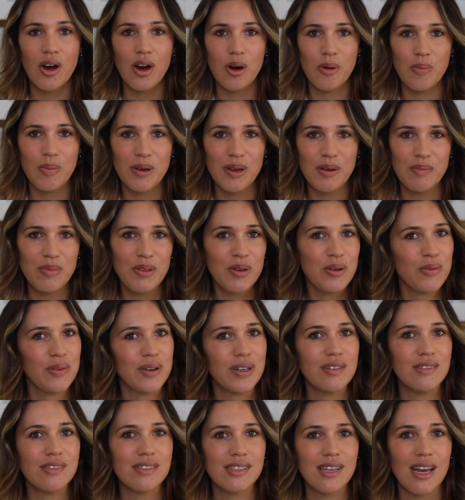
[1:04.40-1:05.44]
Open up the
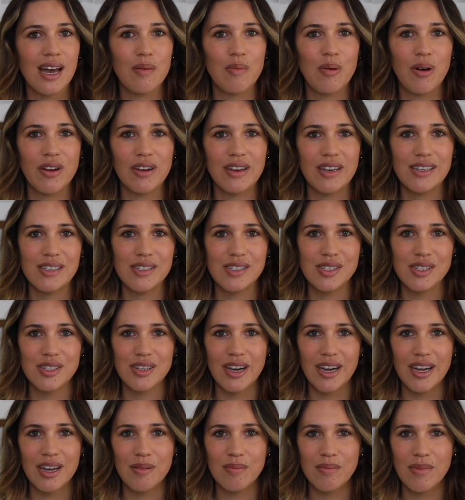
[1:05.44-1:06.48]
Reels tab on
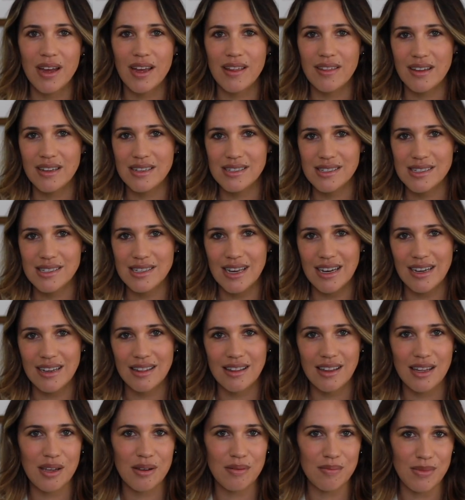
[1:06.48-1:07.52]
Instagram and then
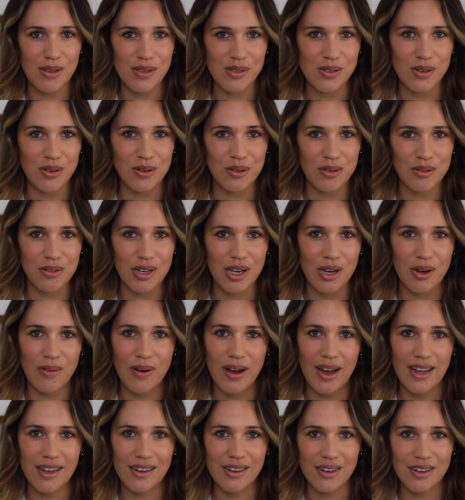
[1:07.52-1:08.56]
select the musical note
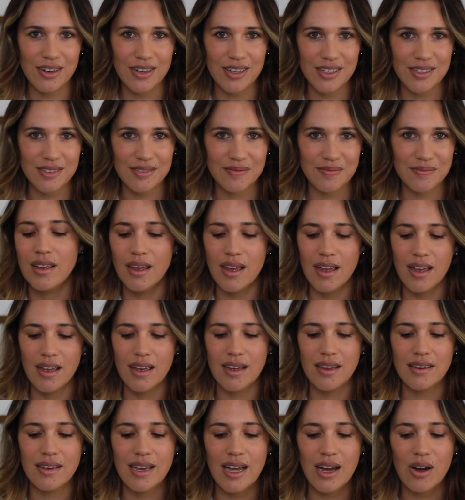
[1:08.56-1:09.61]
icon.
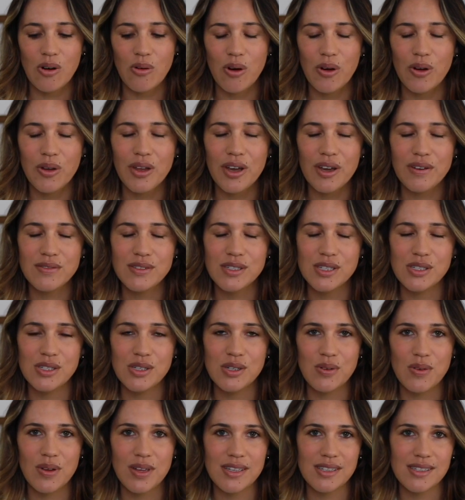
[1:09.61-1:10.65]
Now, all you have to
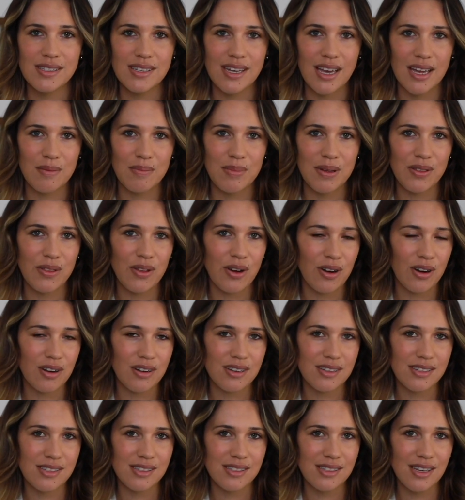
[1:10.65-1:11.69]
do is type in the
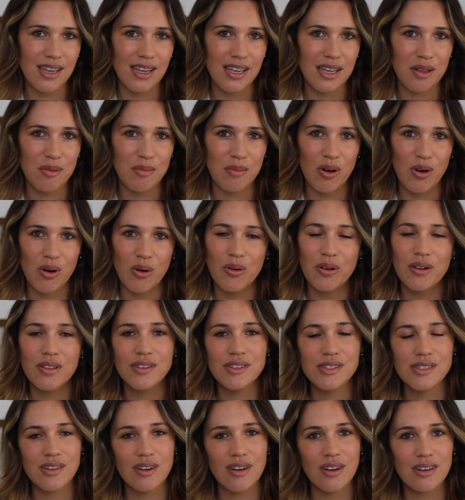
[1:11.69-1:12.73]
artist's name or
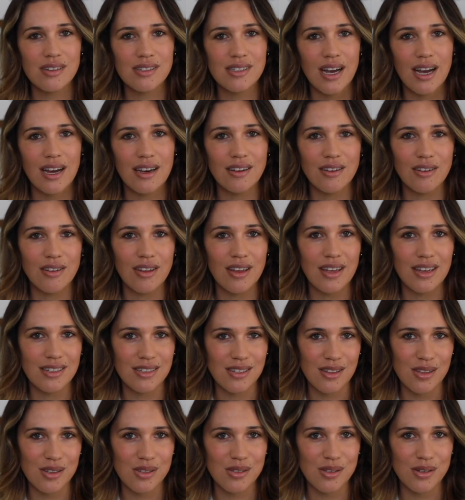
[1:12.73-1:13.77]
the song title
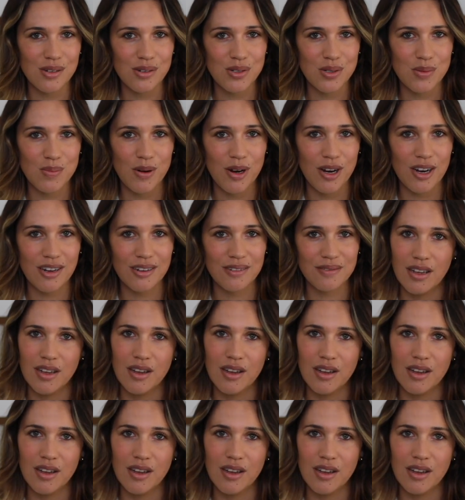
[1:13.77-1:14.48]
into the search bar.